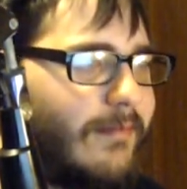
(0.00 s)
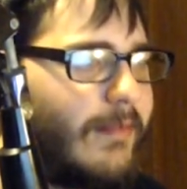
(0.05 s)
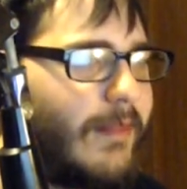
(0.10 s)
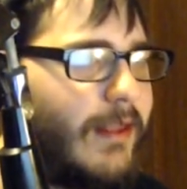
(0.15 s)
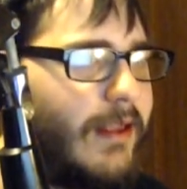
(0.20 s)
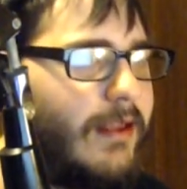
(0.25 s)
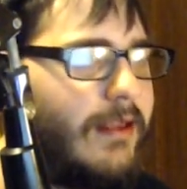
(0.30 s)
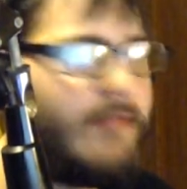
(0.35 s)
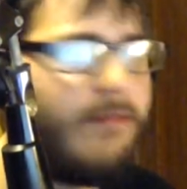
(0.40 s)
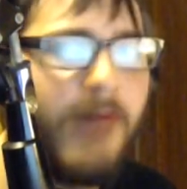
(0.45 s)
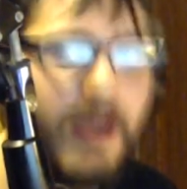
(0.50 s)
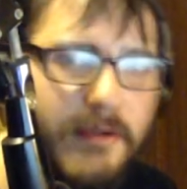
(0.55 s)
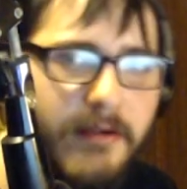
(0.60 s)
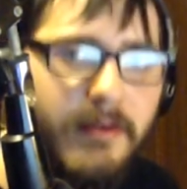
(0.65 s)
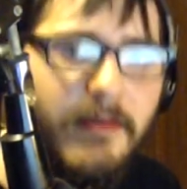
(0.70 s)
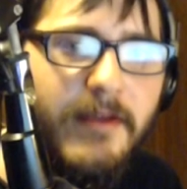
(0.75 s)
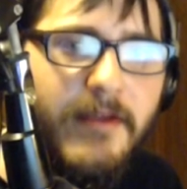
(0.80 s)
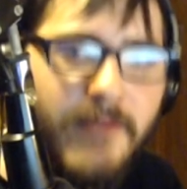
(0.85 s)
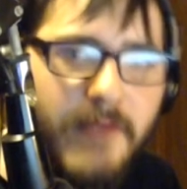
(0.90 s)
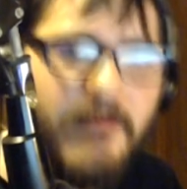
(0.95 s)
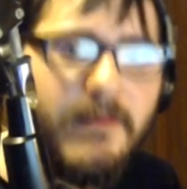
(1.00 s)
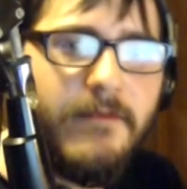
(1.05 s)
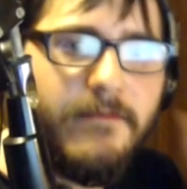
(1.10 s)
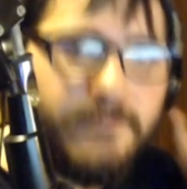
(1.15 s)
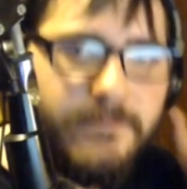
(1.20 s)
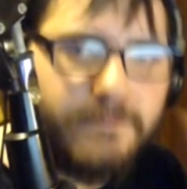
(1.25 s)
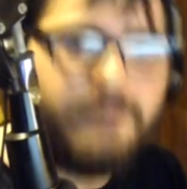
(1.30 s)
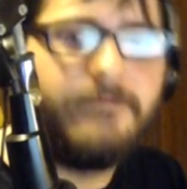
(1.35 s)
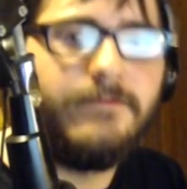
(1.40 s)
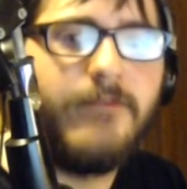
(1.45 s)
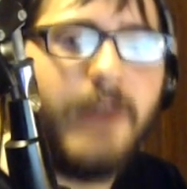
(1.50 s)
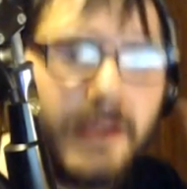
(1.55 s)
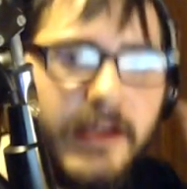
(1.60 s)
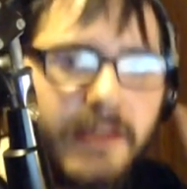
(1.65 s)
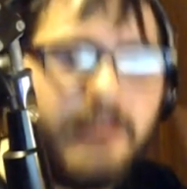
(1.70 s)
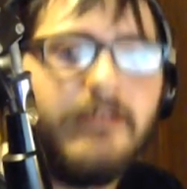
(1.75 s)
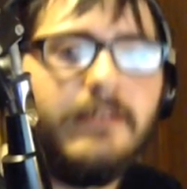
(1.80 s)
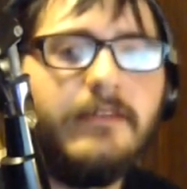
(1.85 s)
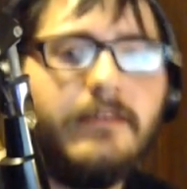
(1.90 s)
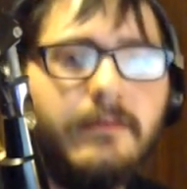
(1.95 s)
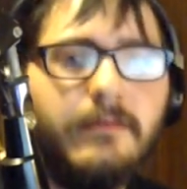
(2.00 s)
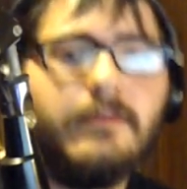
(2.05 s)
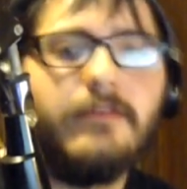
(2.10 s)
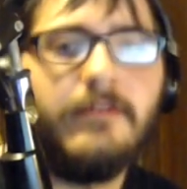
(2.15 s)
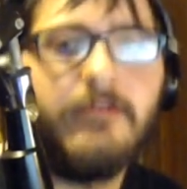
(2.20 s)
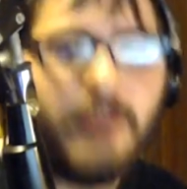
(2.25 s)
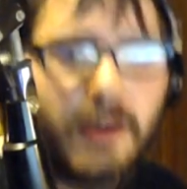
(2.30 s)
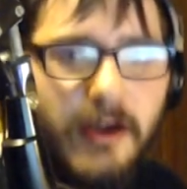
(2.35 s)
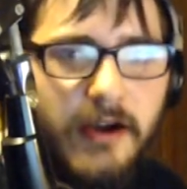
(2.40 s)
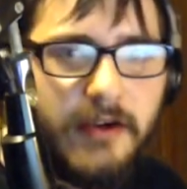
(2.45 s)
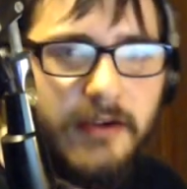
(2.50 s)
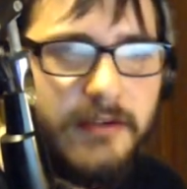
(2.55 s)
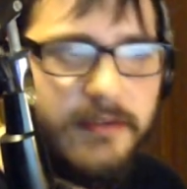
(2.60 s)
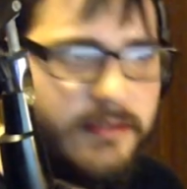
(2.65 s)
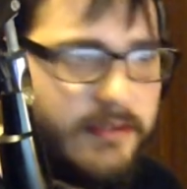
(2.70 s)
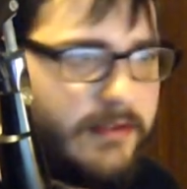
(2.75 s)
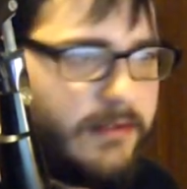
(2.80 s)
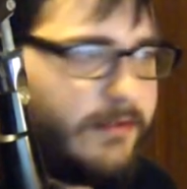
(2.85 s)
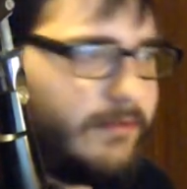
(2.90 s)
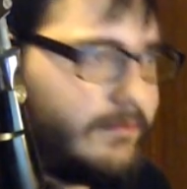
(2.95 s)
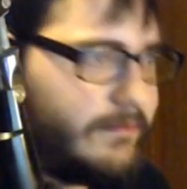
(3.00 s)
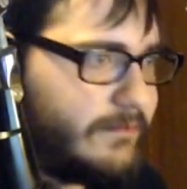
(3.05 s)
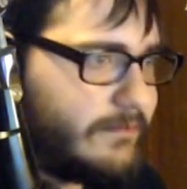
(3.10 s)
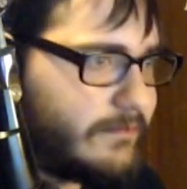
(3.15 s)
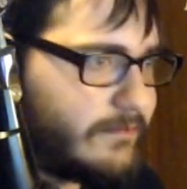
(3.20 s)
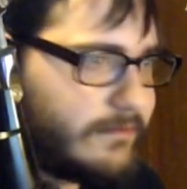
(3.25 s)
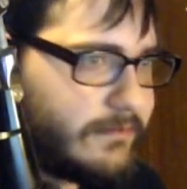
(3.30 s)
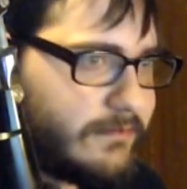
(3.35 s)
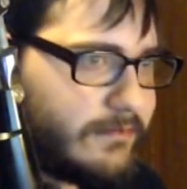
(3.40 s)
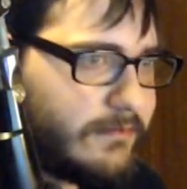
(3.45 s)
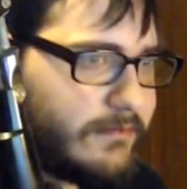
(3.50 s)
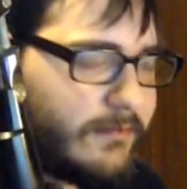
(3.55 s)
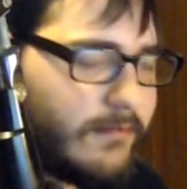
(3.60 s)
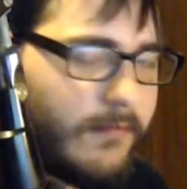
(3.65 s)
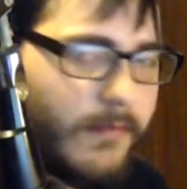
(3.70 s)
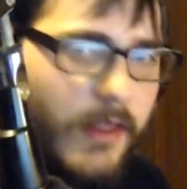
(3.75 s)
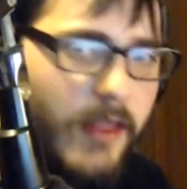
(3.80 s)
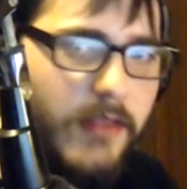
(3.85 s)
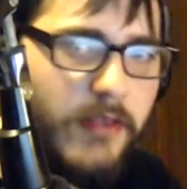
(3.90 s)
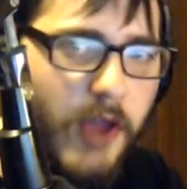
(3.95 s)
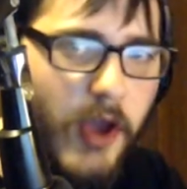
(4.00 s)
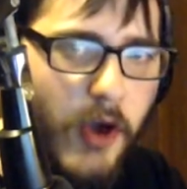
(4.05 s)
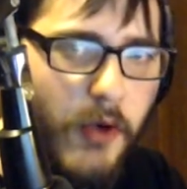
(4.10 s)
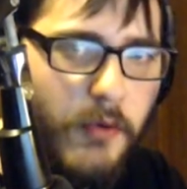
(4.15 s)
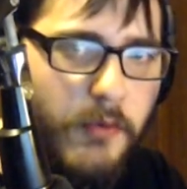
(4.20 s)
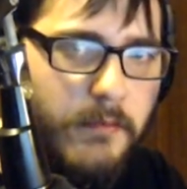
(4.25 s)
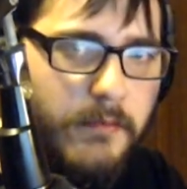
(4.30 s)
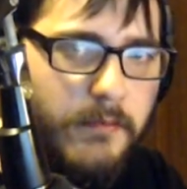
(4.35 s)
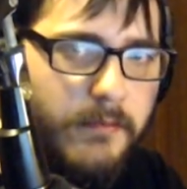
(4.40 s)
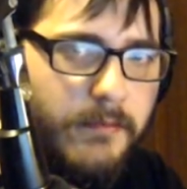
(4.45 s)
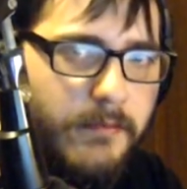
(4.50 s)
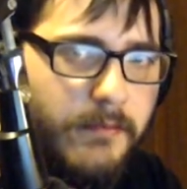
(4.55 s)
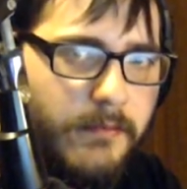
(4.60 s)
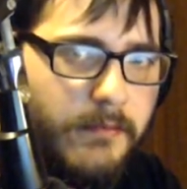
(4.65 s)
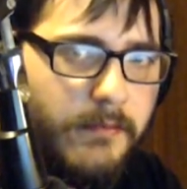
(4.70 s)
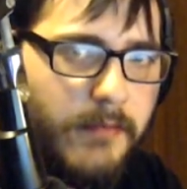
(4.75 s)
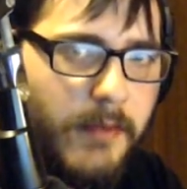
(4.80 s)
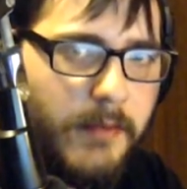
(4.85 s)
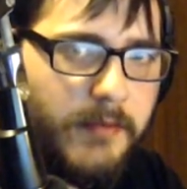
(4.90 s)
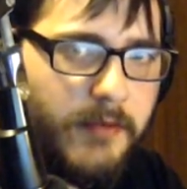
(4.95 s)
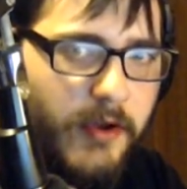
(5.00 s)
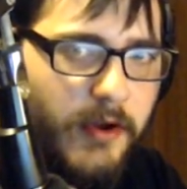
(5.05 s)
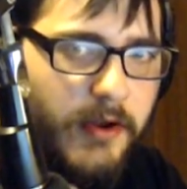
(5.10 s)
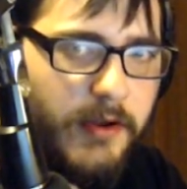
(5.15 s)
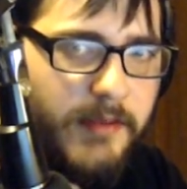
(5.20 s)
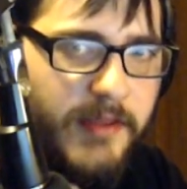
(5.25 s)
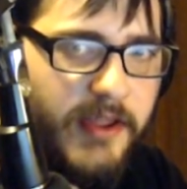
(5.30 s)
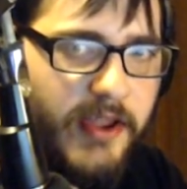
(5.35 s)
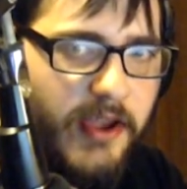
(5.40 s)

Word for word: My one of my favorite fucking songs. No, I'm gonna be good.